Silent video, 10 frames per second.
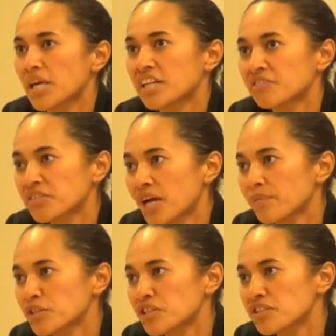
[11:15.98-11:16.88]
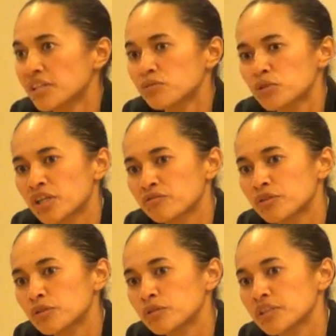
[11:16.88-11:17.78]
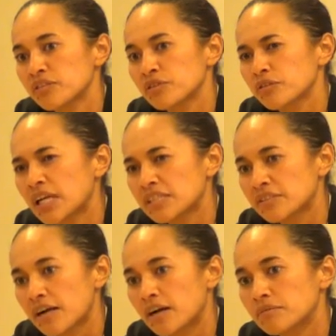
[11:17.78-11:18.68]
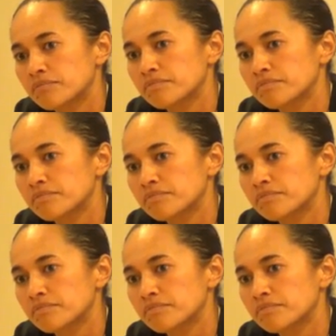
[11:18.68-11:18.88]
and of the damages that would unfold if you do not stop.